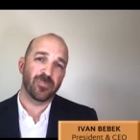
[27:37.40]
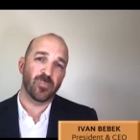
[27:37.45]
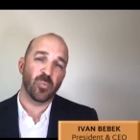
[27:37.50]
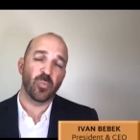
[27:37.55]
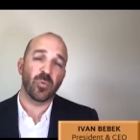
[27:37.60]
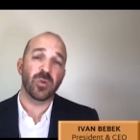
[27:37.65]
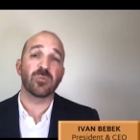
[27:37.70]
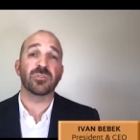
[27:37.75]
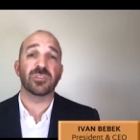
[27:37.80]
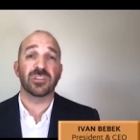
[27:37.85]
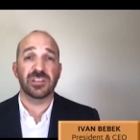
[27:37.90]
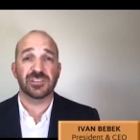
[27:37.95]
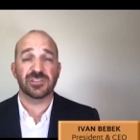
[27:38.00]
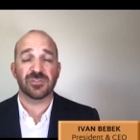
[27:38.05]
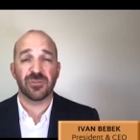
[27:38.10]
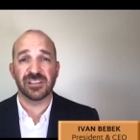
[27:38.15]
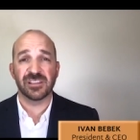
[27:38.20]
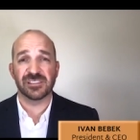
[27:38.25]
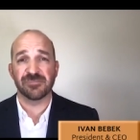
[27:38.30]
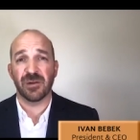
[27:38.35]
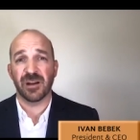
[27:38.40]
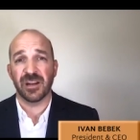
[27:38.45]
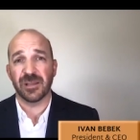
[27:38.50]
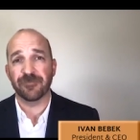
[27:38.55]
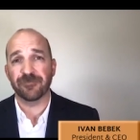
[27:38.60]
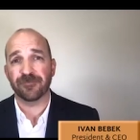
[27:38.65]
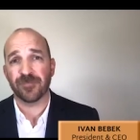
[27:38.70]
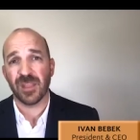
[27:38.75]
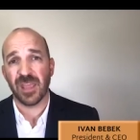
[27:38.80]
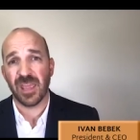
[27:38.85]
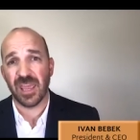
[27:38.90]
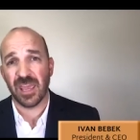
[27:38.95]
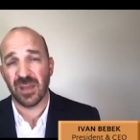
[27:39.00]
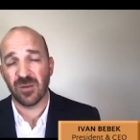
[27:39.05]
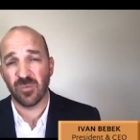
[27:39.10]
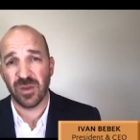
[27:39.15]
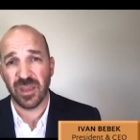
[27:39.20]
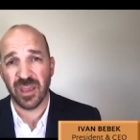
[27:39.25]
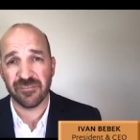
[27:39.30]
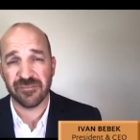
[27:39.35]
we will need to raise money. And
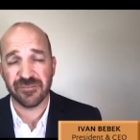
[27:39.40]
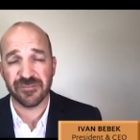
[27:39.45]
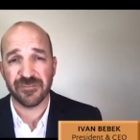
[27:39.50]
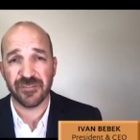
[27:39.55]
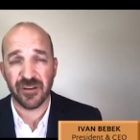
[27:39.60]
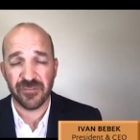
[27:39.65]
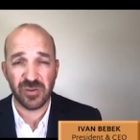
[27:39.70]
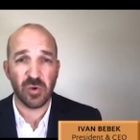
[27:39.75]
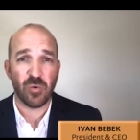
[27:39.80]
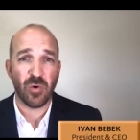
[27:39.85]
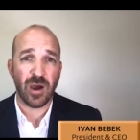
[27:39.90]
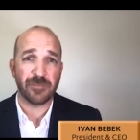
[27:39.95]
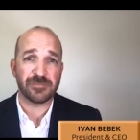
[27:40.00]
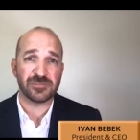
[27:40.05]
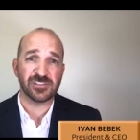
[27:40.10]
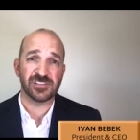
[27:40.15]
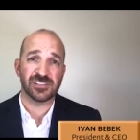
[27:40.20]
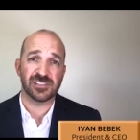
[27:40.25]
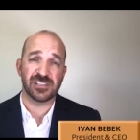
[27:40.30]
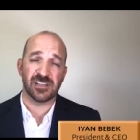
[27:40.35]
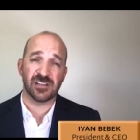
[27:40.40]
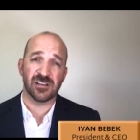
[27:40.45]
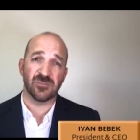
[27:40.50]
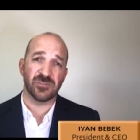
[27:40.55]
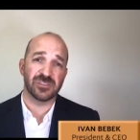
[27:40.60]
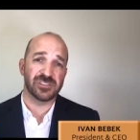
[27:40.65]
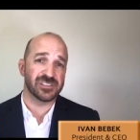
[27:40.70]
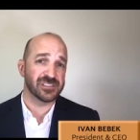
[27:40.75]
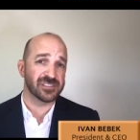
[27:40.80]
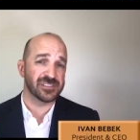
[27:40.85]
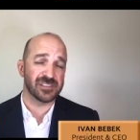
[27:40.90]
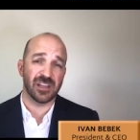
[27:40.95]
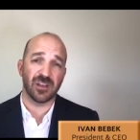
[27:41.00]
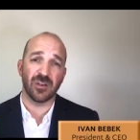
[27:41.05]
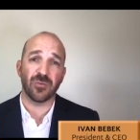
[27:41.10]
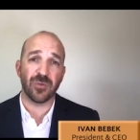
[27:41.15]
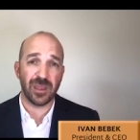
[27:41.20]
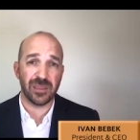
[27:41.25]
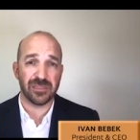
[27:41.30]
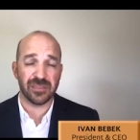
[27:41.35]
we have a few options here, which is a
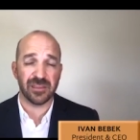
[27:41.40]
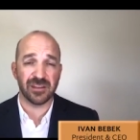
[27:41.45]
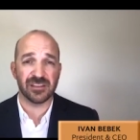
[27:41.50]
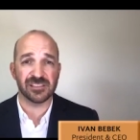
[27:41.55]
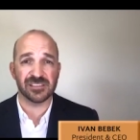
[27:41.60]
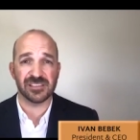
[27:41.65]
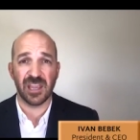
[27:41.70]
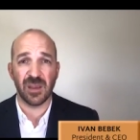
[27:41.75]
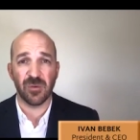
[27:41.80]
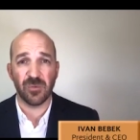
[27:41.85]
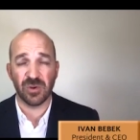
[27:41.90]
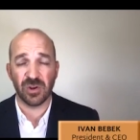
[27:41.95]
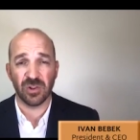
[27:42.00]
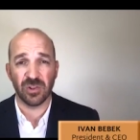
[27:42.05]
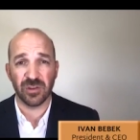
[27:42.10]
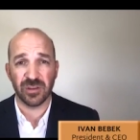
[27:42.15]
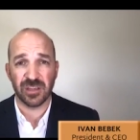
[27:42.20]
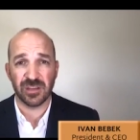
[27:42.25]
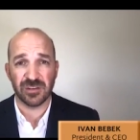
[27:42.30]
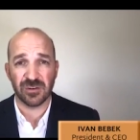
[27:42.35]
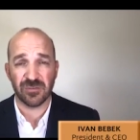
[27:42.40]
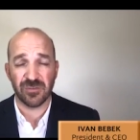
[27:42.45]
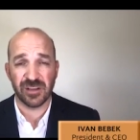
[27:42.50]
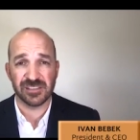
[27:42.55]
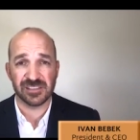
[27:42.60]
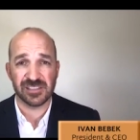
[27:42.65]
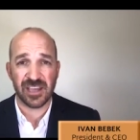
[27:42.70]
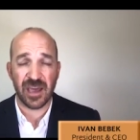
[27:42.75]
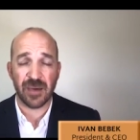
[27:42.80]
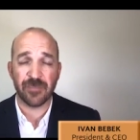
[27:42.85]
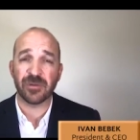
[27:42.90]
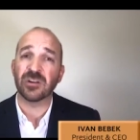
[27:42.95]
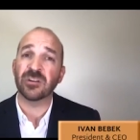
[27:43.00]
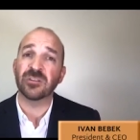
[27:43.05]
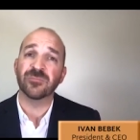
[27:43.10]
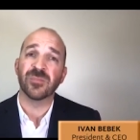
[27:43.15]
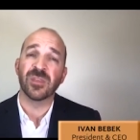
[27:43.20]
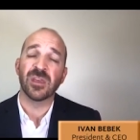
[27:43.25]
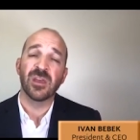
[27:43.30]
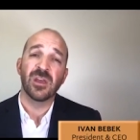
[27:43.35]
great thing to say when you're looking to raise capital.
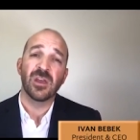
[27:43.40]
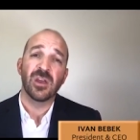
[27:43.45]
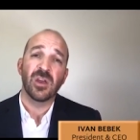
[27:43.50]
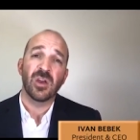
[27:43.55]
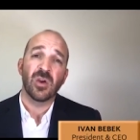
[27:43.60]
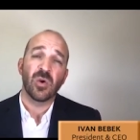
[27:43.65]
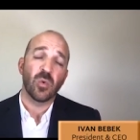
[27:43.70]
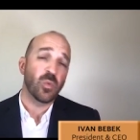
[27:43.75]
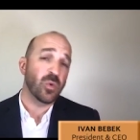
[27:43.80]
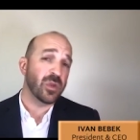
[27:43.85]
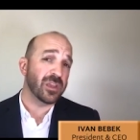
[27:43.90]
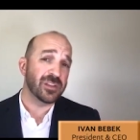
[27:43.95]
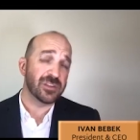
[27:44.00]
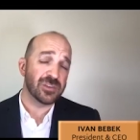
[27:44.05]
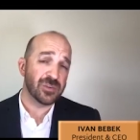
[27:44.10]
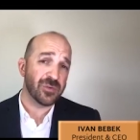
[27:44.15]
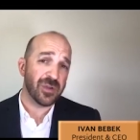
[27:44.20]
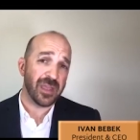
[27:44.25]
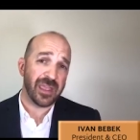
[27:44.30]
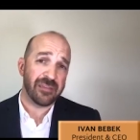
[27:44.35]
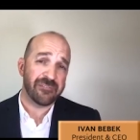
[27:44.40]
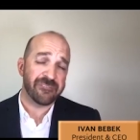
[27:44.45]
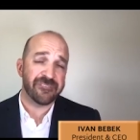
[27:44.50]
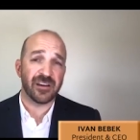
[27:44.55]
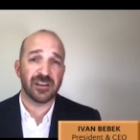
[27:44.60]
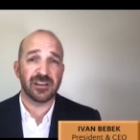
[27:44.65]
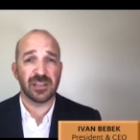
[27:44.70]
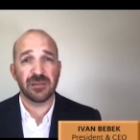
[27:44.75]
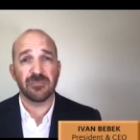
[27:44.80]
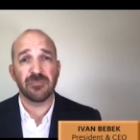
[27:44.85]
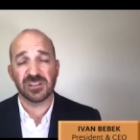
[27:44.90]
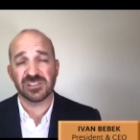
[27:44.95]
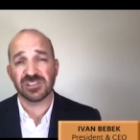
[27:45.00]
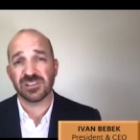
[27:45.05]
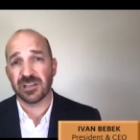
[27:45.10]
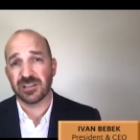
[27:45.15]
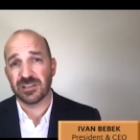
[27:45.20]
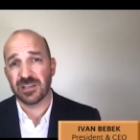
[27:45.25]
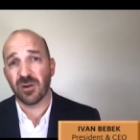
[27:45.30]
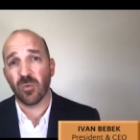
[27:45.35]
We could do a funding, much
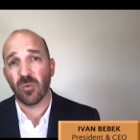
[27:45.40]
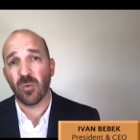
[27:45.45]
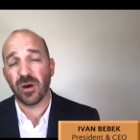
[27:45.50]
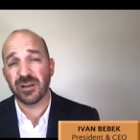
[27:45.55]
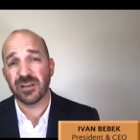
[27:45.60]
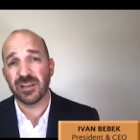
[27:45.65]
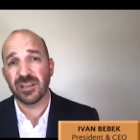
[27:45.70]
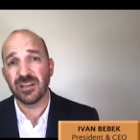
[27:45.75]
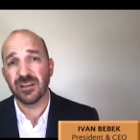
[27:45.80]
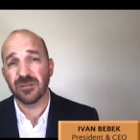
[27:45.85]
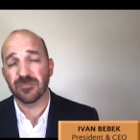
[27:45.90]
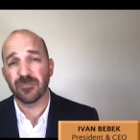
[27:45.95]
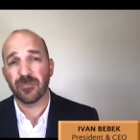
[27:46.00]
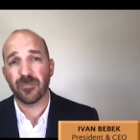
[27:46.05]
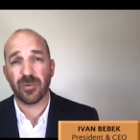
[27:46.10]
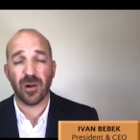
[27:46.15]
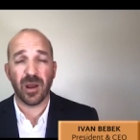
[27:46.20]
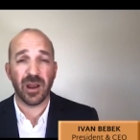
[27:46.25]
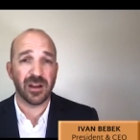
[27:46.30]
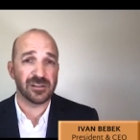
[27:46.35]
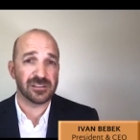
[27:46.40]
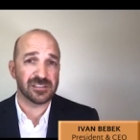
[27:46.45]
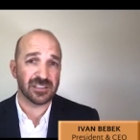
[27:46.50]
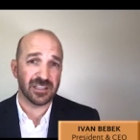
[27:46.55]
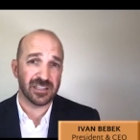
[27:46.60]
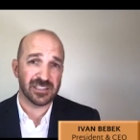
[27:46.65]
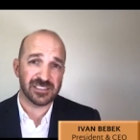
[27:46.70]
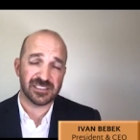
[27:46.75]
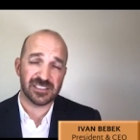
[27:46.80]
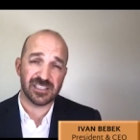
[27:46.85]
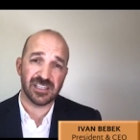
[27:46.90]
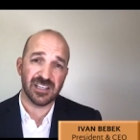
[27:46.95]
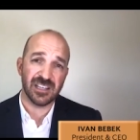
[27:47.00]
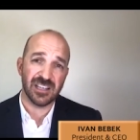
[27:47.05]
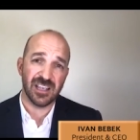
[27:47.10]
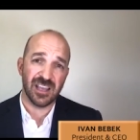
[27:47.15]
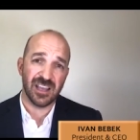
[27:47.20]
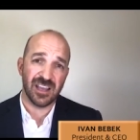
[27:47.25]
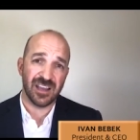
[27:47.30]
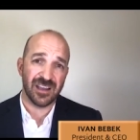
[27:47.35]
like Tier 1 did prior to listing.
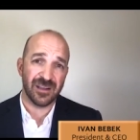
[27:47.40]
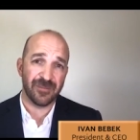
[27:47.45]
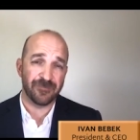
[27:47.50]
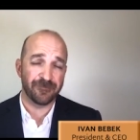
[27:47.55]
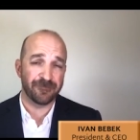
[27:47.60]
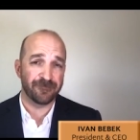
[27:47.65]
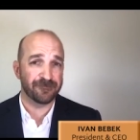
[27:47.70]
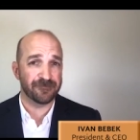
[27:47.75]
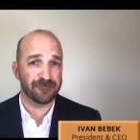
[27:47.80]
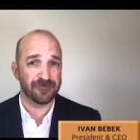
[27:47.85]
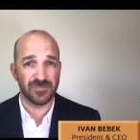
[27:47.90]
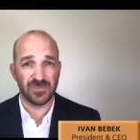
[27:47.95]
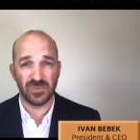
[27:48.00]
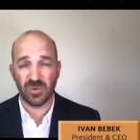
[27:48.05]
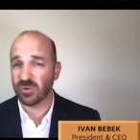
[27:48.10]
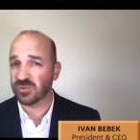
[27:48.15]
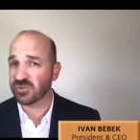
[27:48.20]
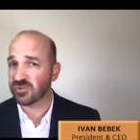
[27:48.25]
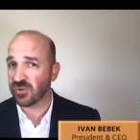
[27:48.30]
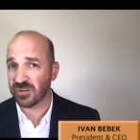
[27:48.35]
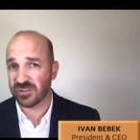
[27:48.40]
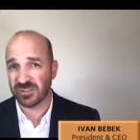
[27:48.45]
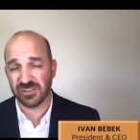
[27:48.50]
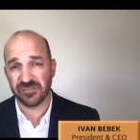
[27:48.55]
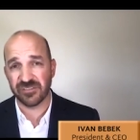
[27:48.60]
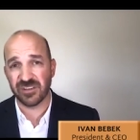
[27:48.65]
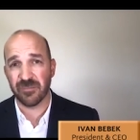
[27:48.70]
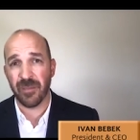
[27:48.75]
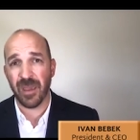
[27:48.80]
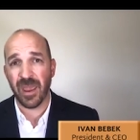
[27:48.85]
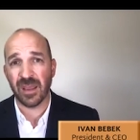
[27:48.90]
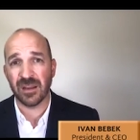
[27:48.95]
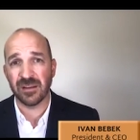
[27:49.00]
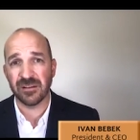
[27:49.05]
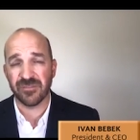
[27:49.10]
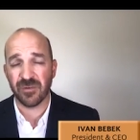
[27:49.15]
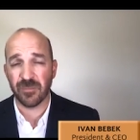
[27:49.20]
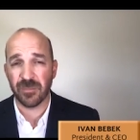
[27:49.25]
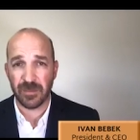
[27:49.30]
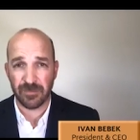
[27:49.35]
Um, no shortage of demand
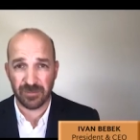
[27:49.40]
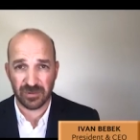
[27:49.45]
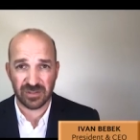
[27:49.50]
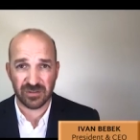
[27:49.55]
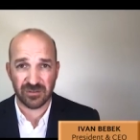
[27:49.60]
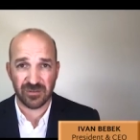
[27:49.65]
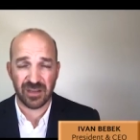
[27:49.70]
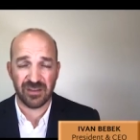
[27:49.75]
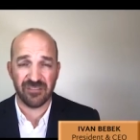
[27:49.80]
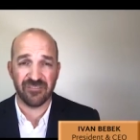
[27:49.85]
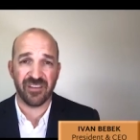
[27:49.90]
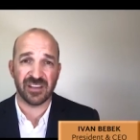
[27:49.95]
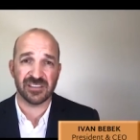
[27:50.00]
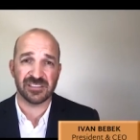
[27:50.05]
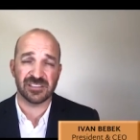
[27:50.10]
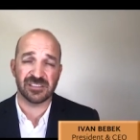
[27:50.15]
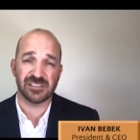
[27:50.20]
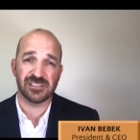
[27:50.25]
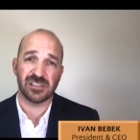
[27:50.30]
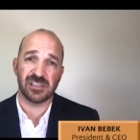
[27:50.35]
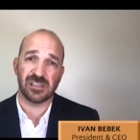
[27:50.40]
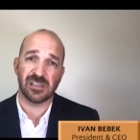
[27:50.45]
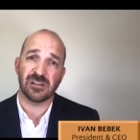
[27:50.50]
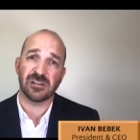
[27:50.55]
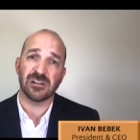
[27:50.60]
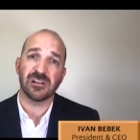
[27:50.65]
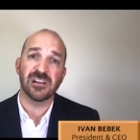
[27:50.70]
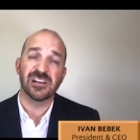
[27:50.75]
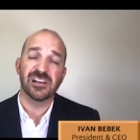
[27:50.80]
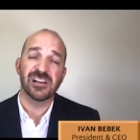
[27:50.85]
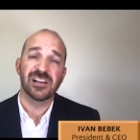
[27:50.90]
for people to invest into here